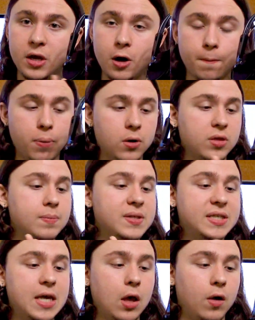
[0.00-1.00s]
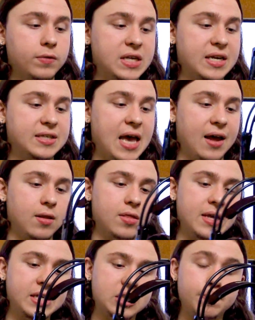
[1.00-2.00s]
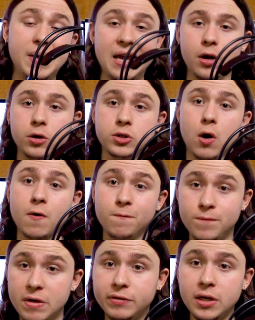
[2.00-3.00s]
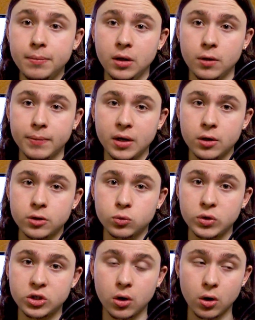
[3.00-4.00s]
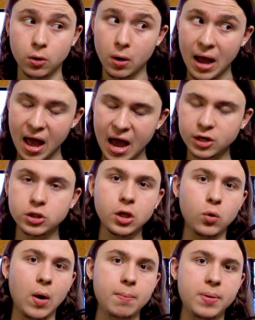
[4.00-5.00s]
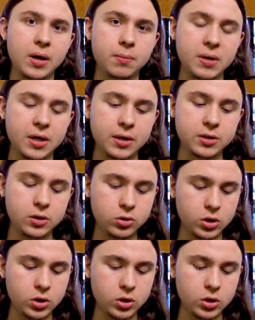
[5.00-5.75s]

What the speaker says: ear part themselves, is that these speakers are 50 millimeters, which are actually quite big, because